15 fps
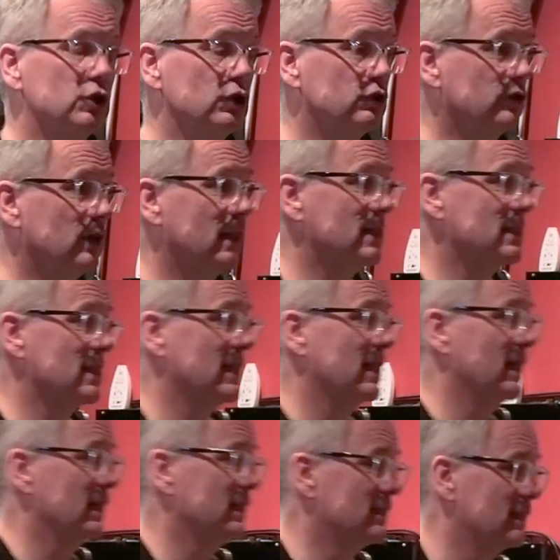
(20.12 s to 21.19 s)
to
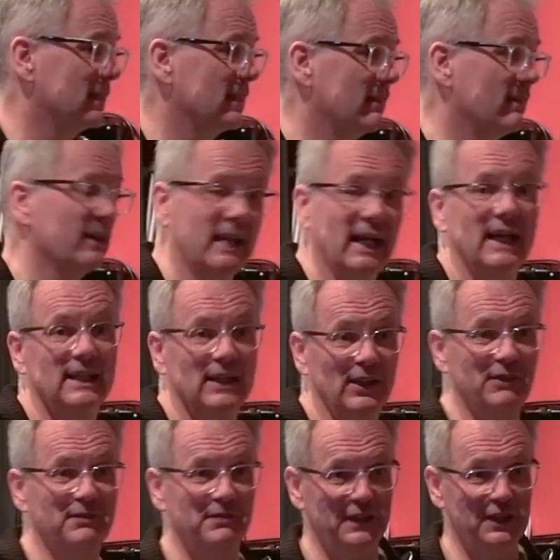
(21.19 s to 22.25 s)
translate The
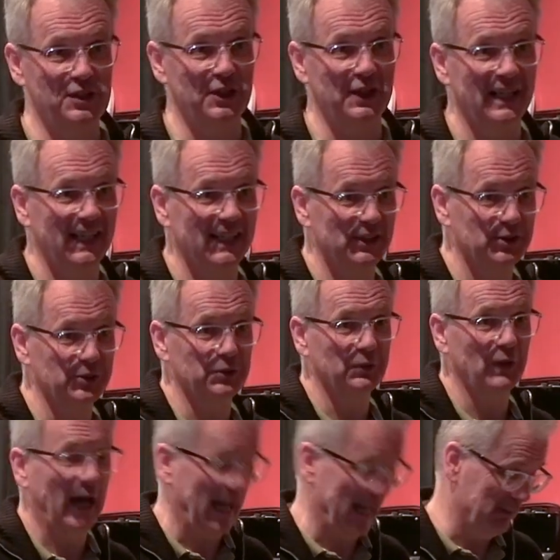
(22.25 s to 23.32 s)
Candle of Vision
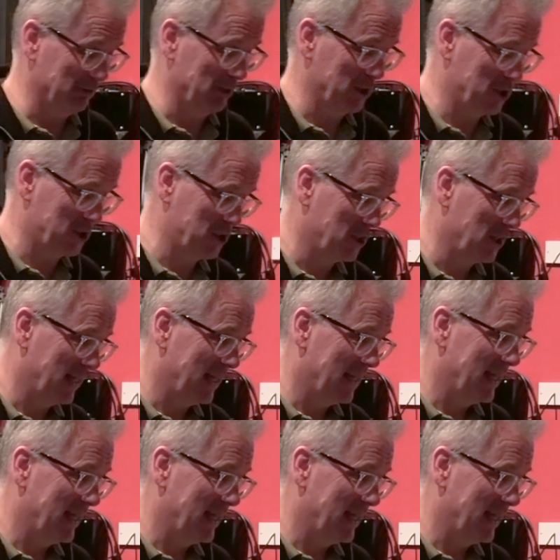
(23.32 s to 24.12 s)
into Irish.